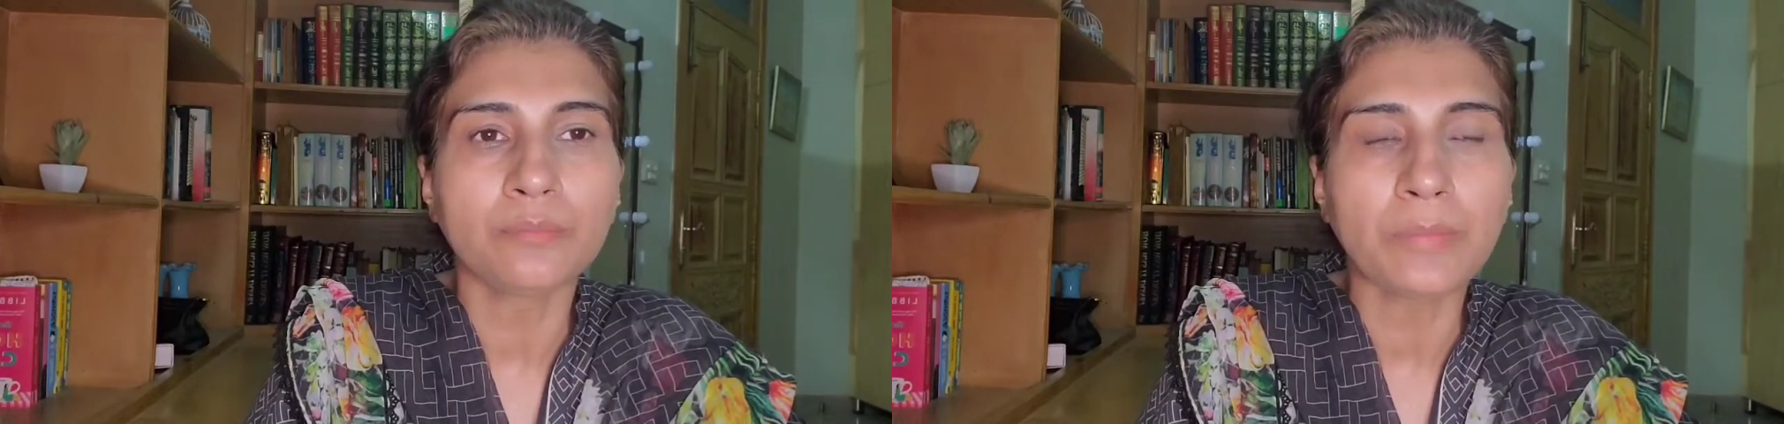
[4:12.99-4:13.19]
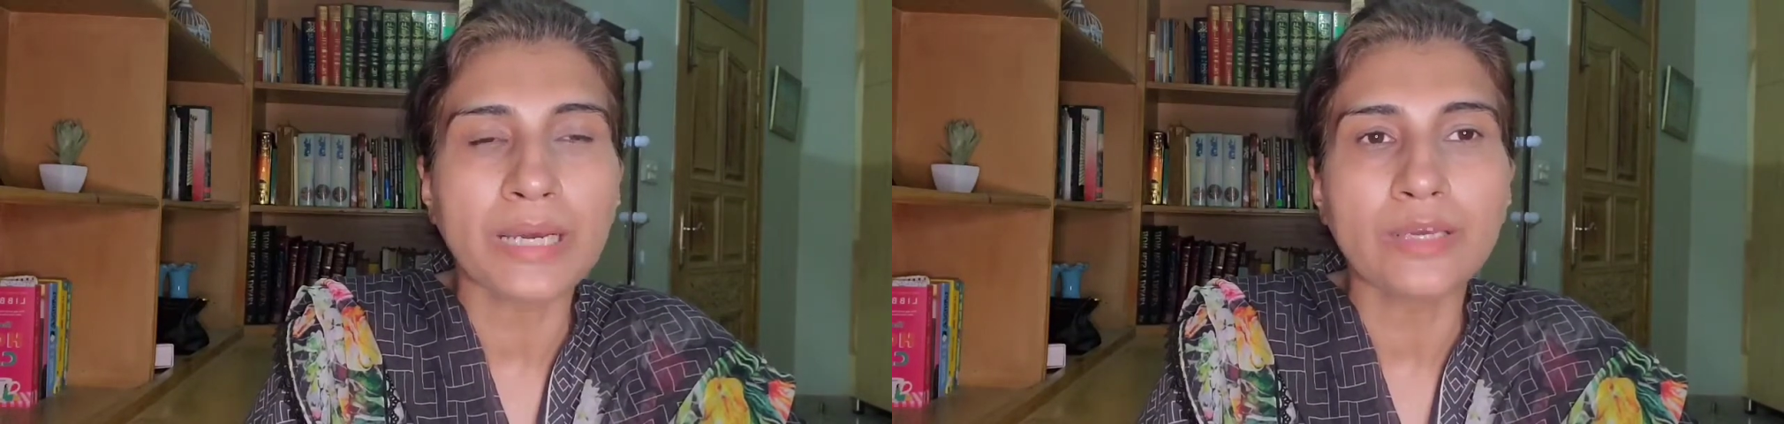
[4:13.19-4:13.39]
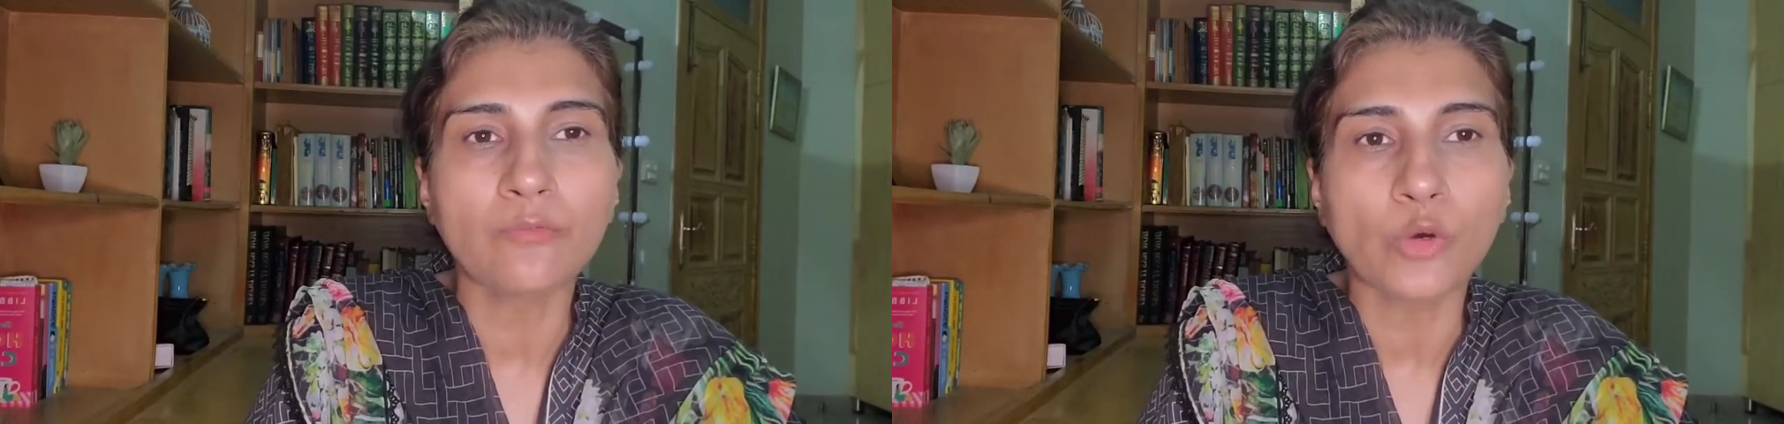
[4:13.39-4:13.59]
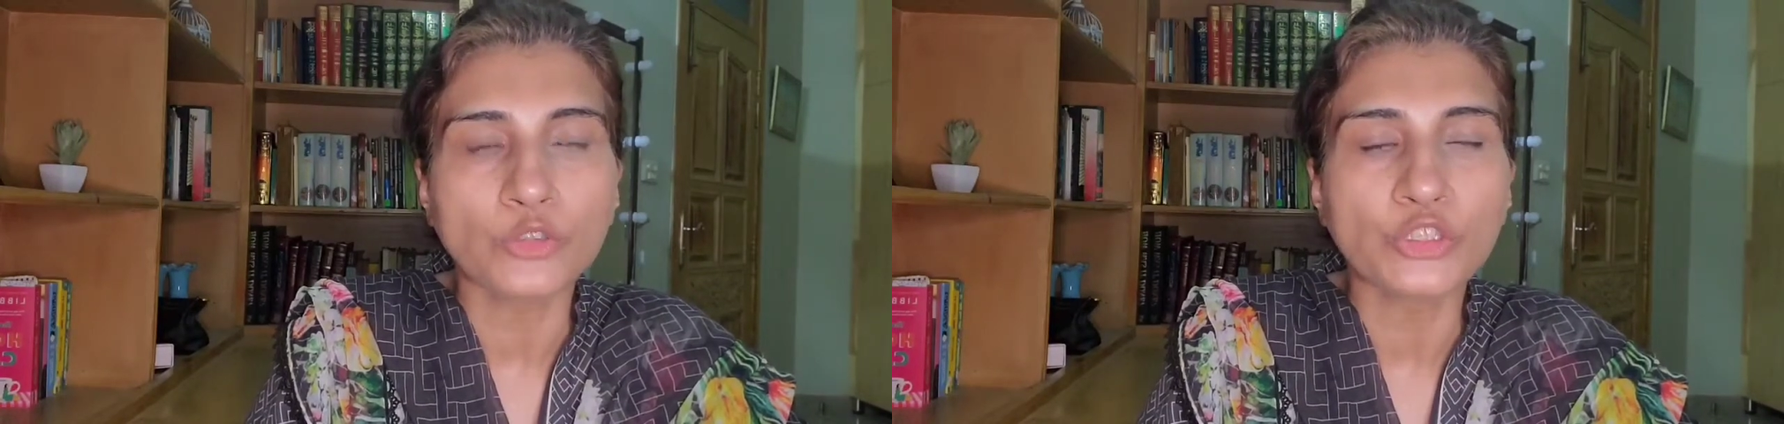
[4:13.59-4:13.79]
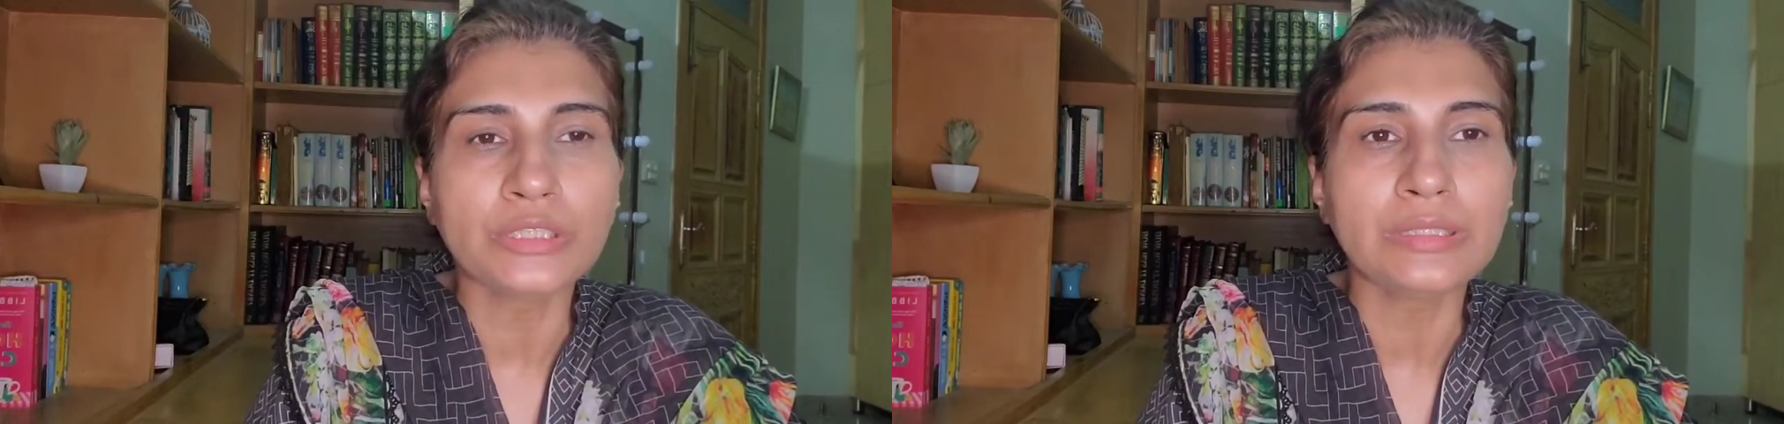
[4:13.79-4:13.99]
by
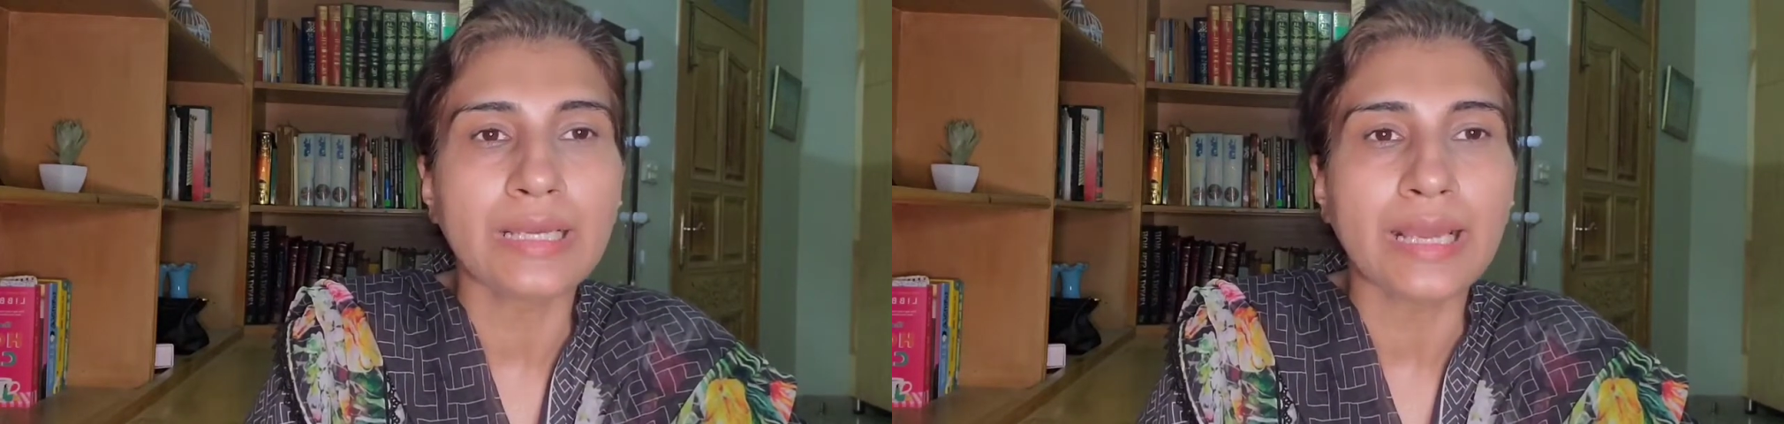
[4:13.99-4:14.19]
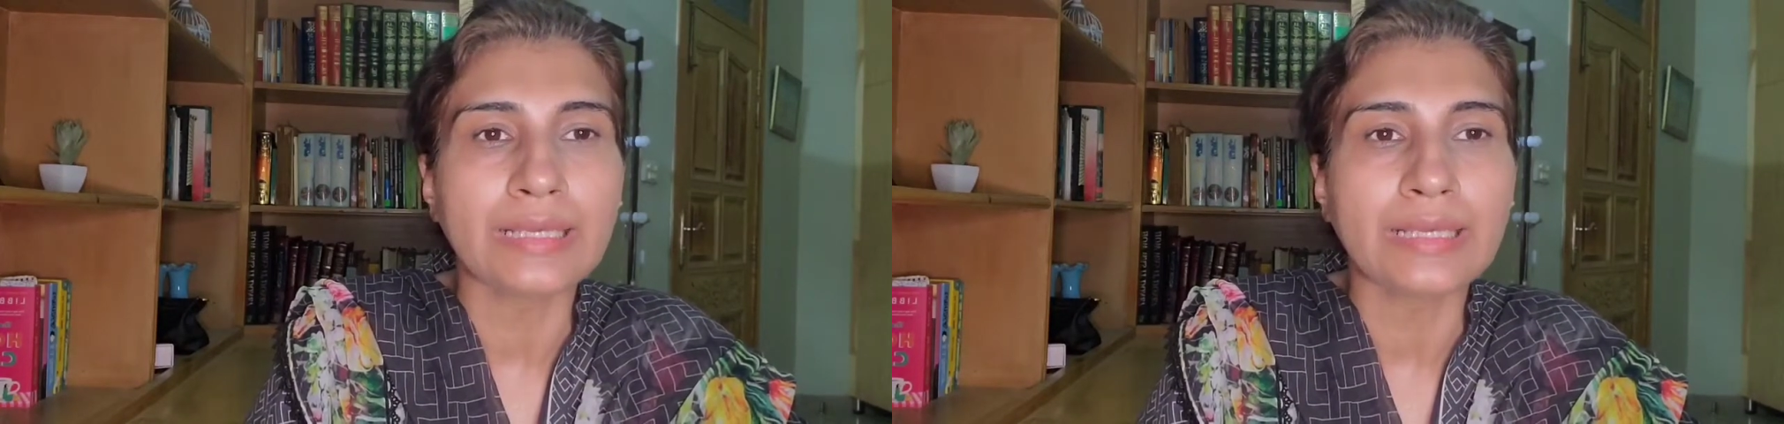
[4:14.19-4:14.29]
watching